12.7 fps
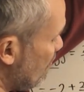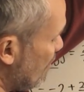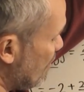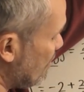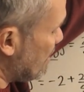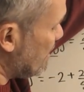
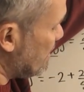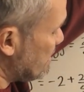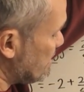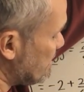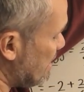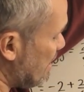we know that
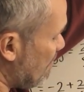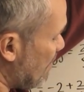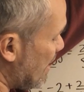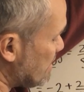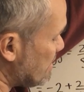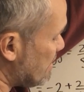this is the
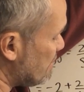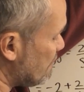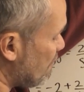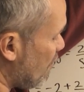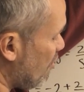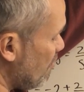Laplace
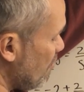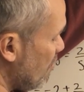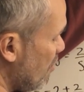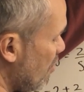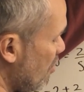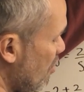transform
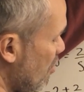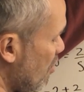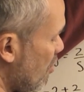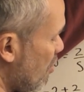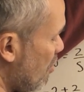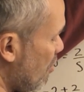
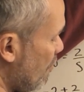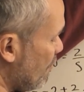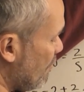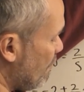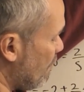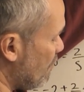
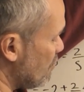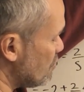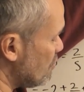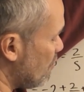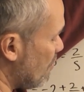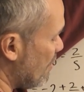of the
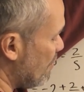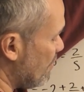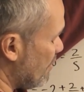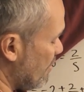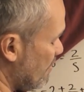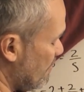function
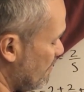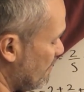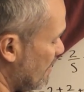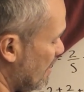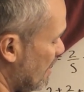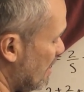1/3.
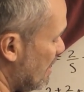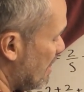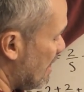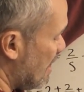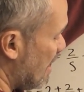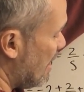
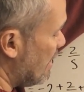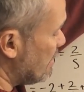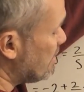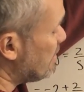And